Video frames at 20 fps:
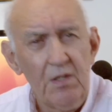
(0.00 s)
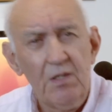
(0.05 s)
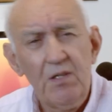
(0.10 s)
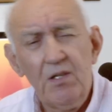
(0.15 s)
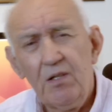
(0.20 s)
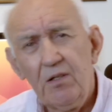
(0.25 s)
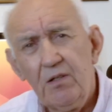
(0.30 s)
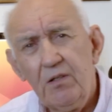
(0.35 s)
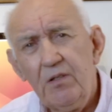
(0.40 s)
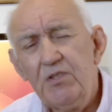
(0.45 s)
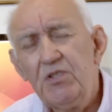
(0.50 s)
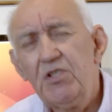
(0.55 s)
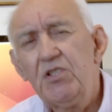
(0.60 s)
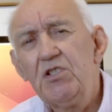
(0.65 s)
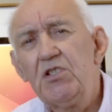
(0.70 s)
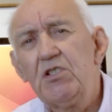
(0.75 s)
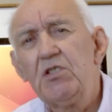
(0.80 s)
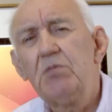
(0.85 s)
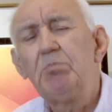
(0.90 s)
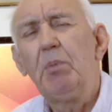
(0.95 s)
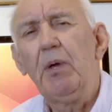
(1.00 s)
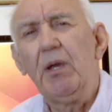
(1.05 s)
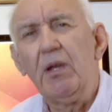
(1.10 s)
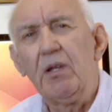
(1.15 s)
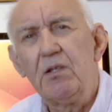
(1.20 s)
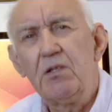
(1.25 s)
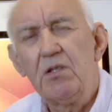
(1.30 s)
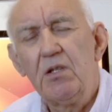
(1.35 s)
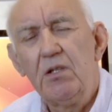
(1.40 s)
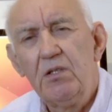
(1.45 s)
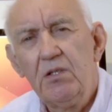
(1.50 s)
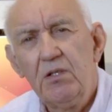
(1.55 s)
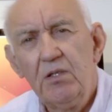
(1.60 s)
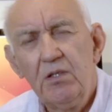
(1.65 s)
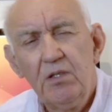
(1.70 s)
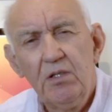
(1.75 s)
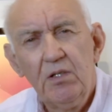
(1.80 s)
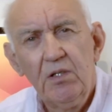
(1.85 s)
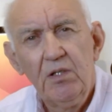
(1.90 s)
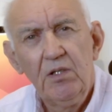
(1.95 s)
Now, I suspect
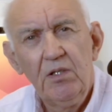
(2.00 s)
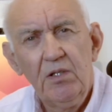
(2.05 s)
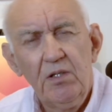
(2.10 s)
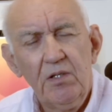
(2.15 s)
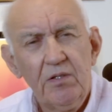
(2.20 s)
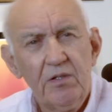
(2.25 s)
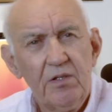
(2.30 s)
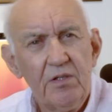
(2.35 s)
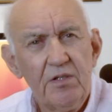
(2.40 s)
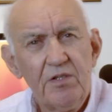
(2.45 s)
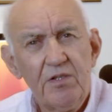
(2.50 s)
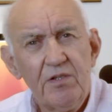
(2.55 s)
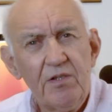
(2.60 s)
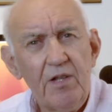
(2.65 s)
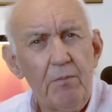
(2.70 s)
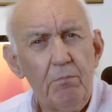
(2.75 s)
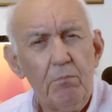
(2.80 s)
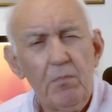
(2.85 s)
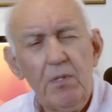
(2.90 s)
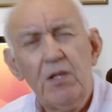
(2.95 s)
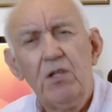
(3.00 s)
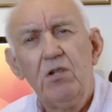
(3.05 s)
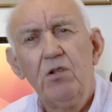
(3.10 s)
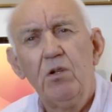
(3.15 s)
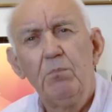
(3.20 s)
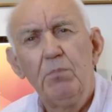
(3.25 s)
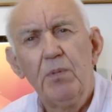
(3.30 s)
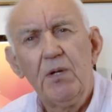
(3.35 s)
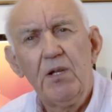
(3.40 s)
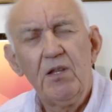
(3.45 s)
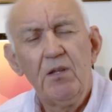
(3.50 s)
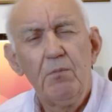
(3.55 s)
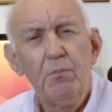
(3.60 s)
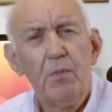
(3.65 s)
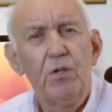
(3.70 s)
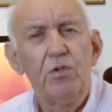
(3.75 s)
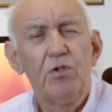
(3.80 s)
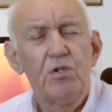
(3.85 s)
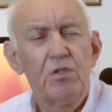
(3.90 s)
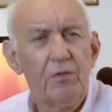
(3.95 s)
that that may not be the
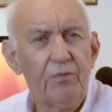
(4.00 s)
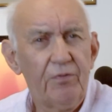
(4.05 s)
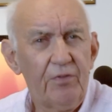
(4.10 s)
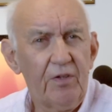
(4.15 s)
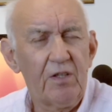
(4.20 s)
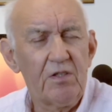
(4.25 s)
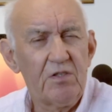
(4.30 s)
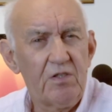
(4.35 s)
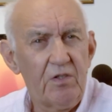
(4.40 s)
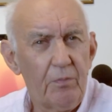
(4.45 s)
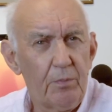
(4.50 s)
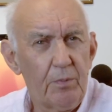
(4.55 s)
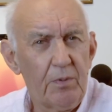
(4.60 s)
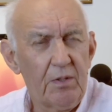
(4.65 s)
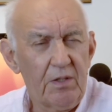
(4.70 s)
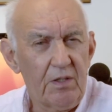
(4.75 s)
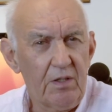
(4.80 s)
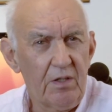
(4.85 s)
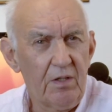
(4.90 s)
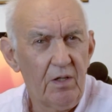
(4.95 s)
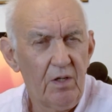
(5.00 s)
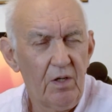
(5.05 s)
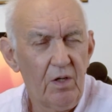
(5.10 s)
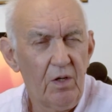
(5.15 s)
most effective way